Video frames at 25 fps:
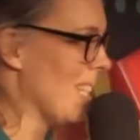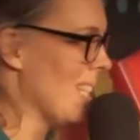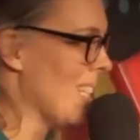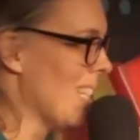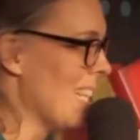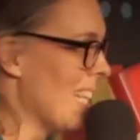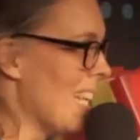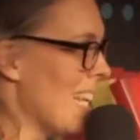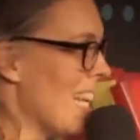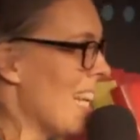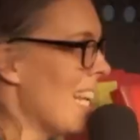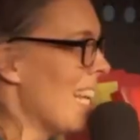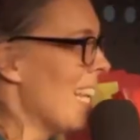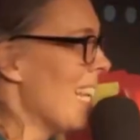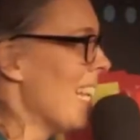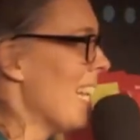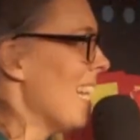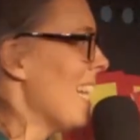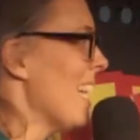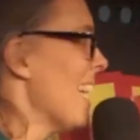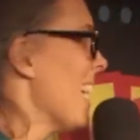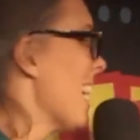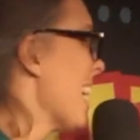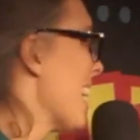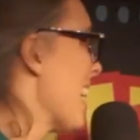
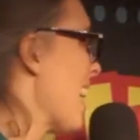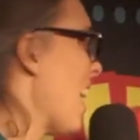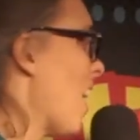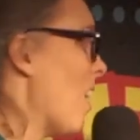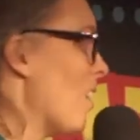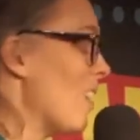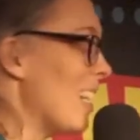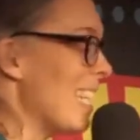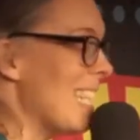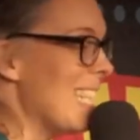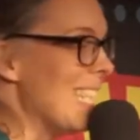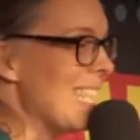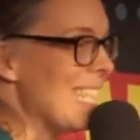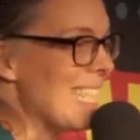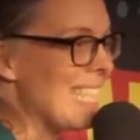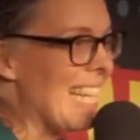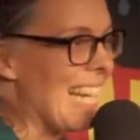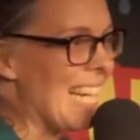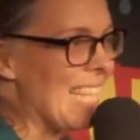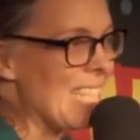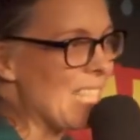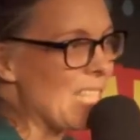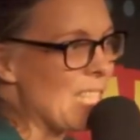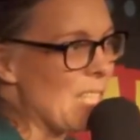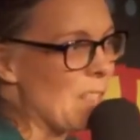It currently
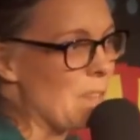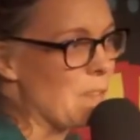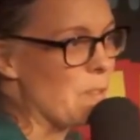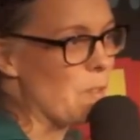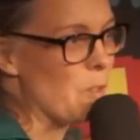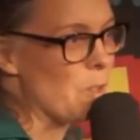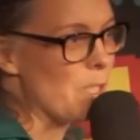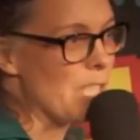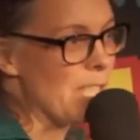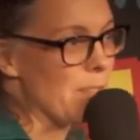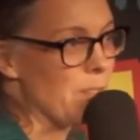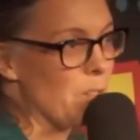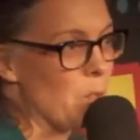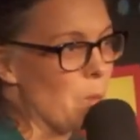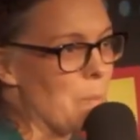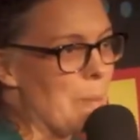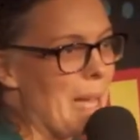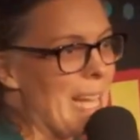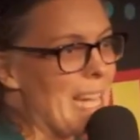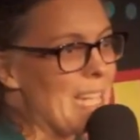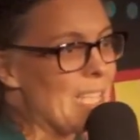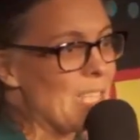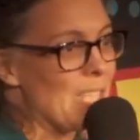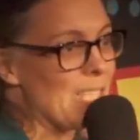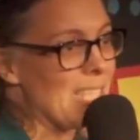stands at 44
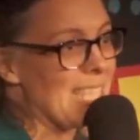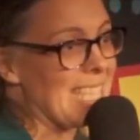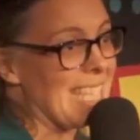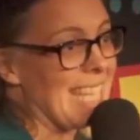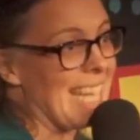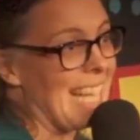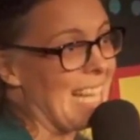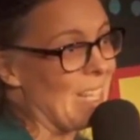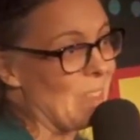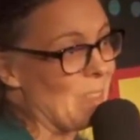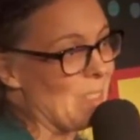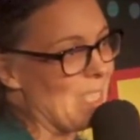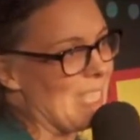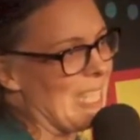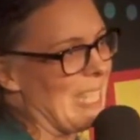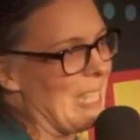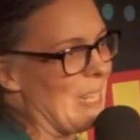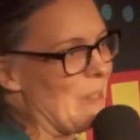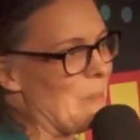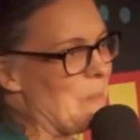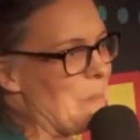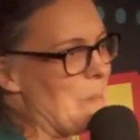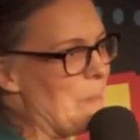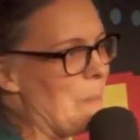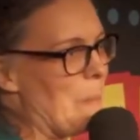pages and
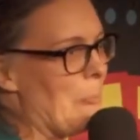counting,